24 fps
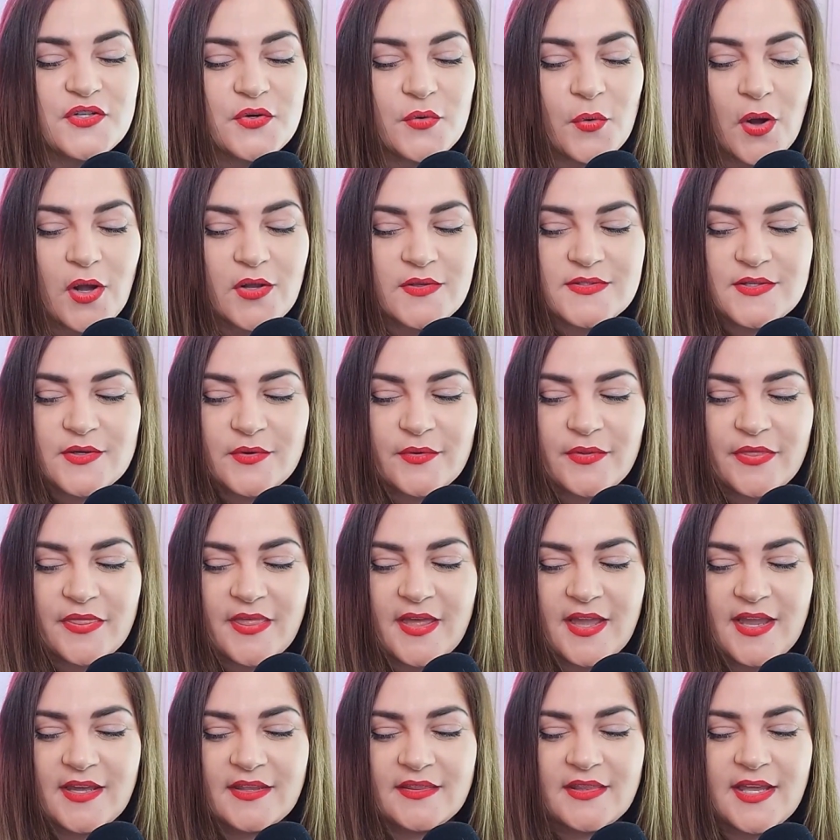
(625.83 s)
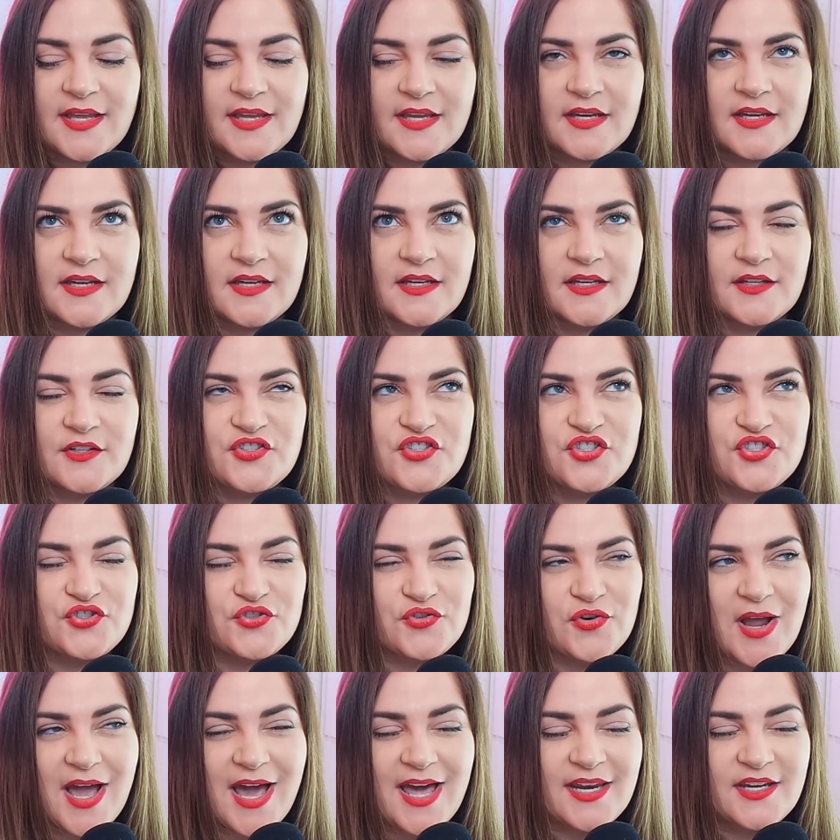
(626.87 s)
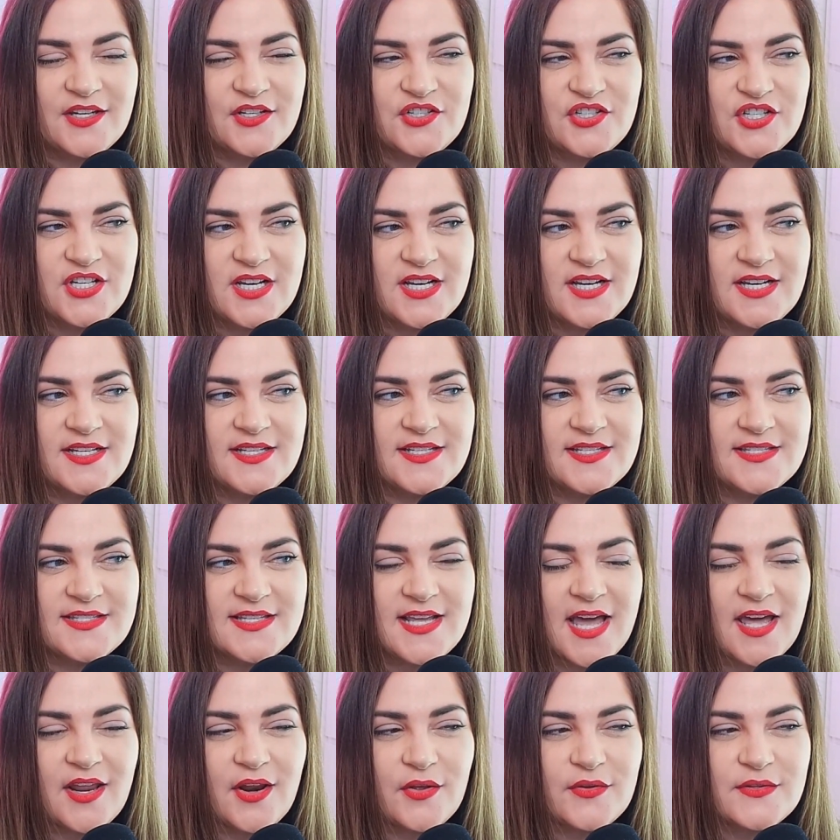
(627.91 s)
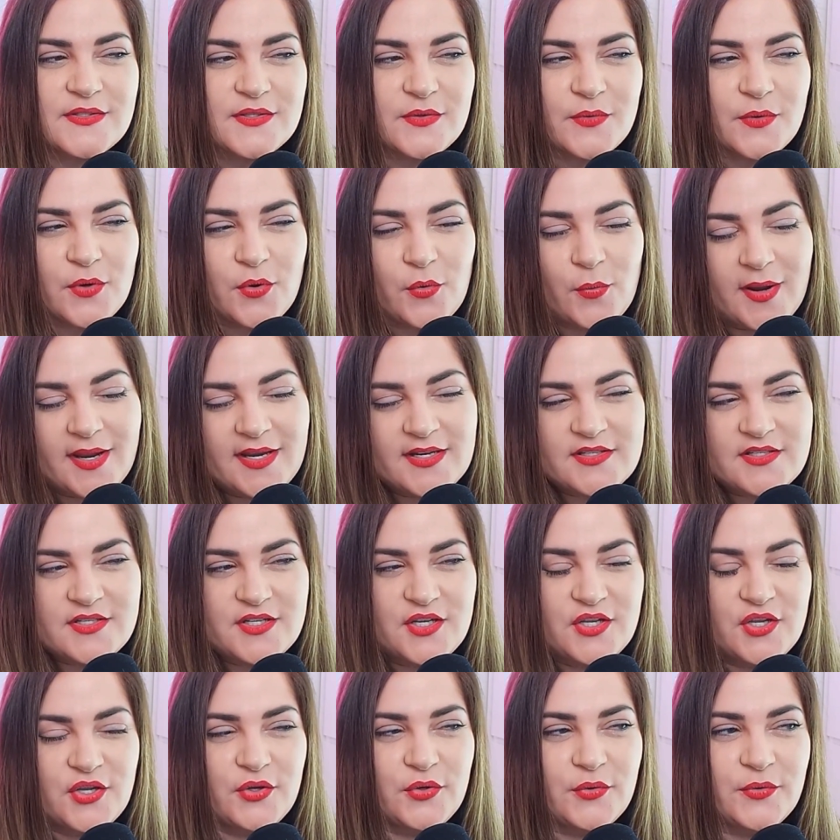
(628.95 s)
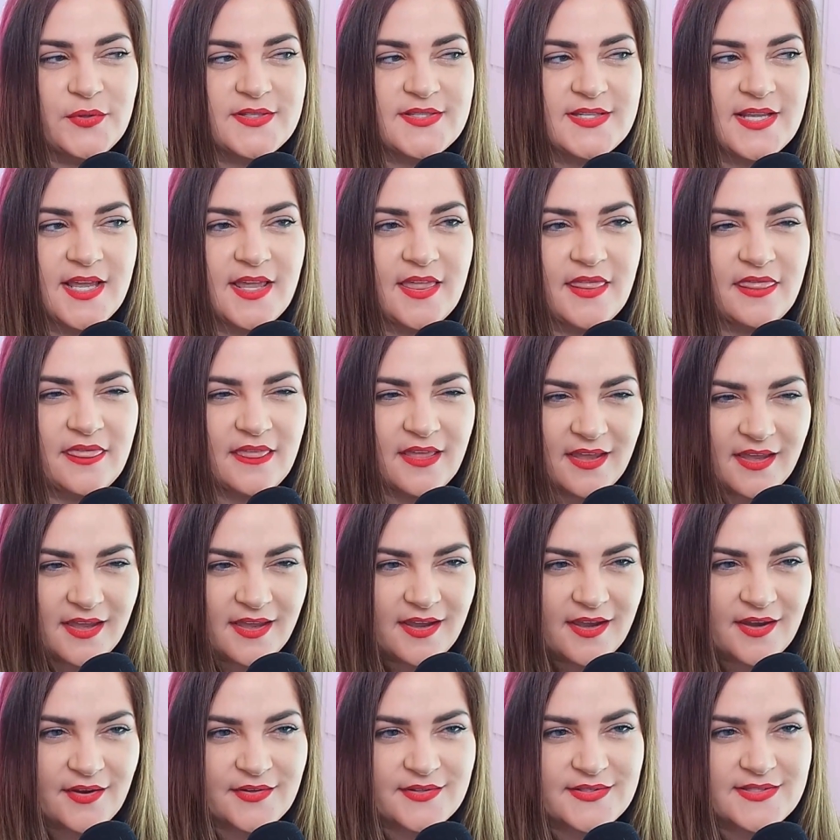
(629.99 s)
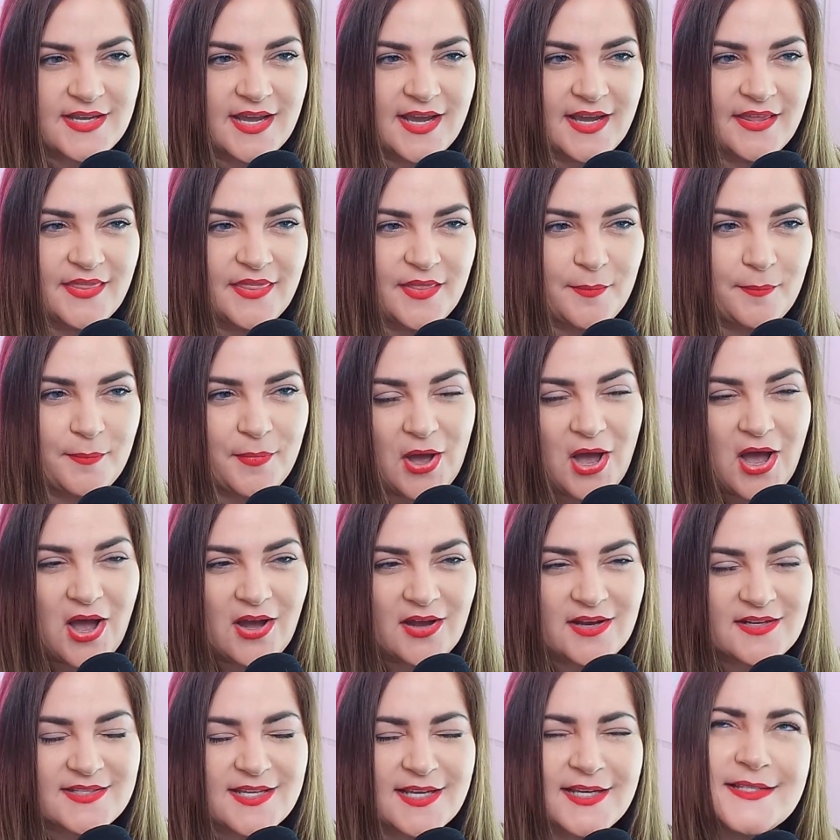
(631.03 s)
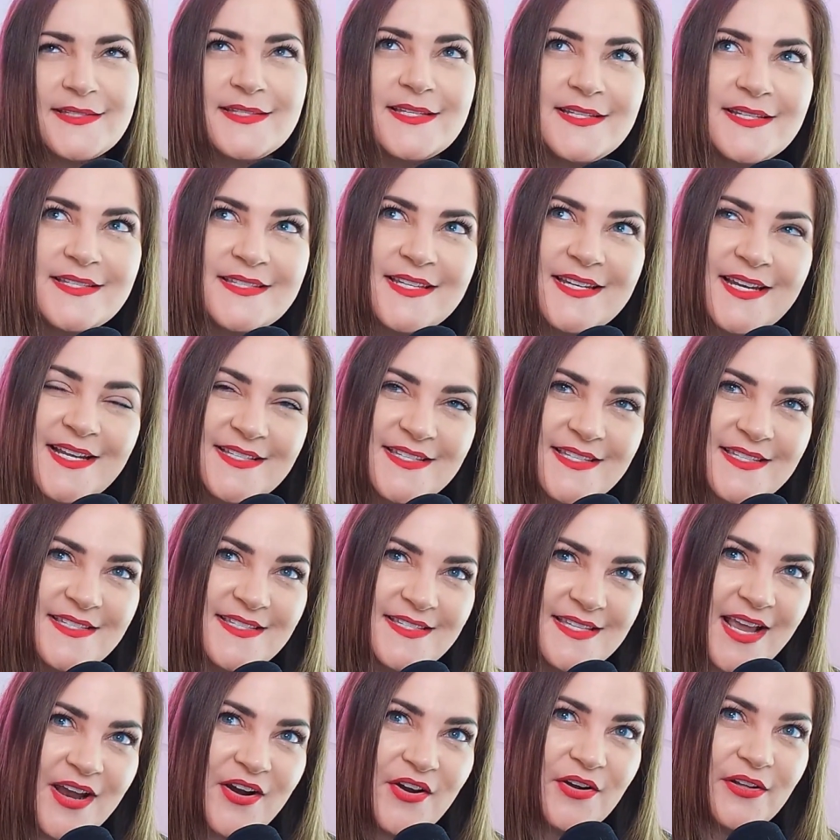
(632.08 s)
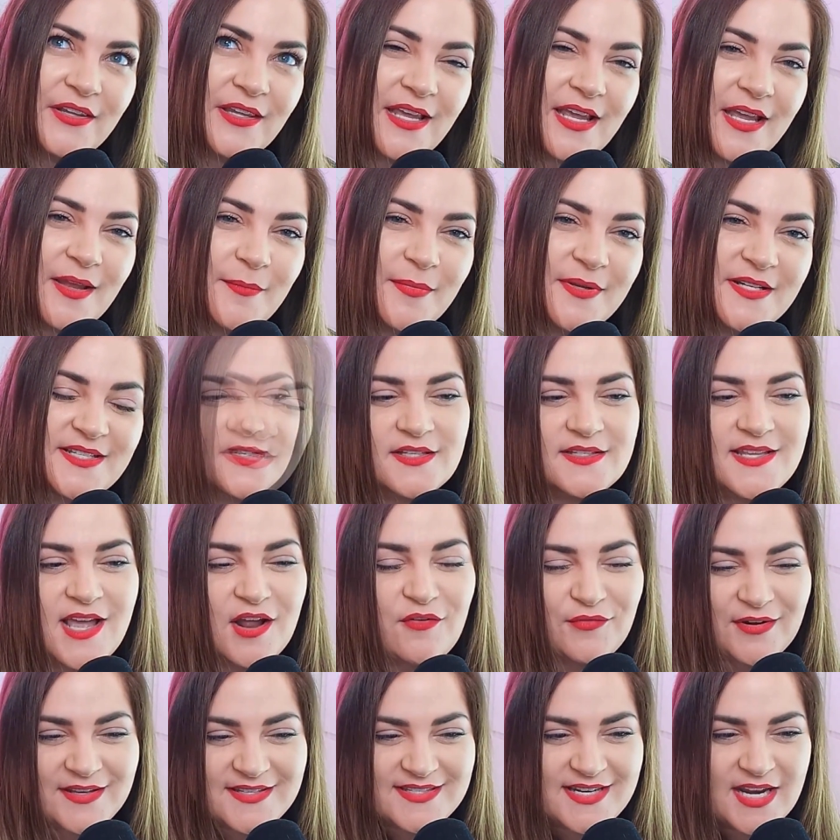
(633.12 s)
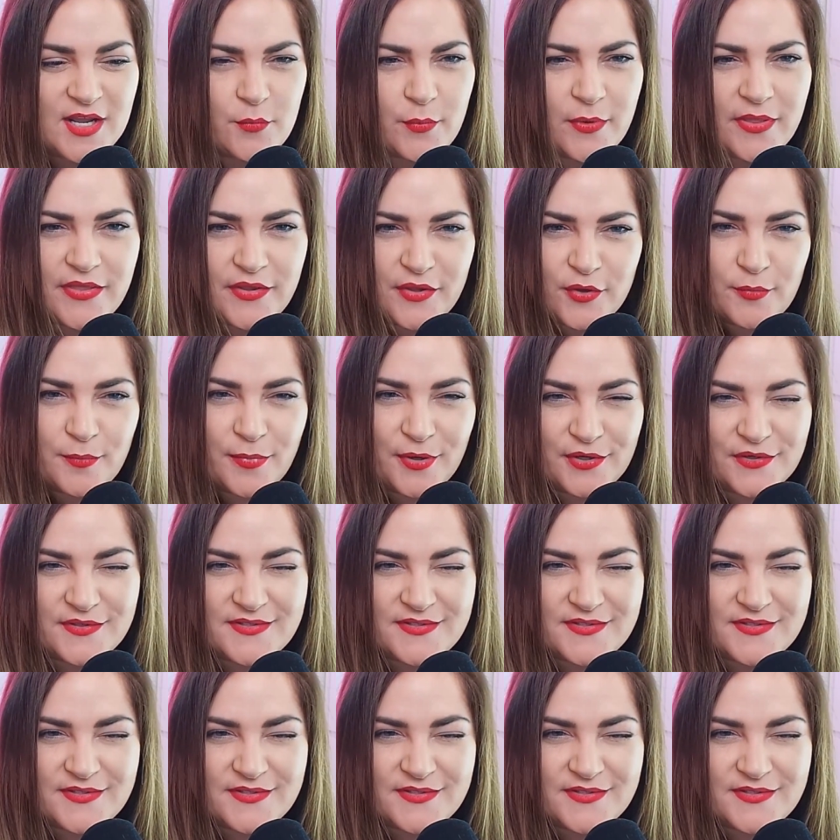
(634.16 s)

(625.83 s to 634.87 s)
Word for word: Do you also think like strategy, does that also equate to you as like thinking outside the box? I guess it doesn't necessarily, but does that resonate with you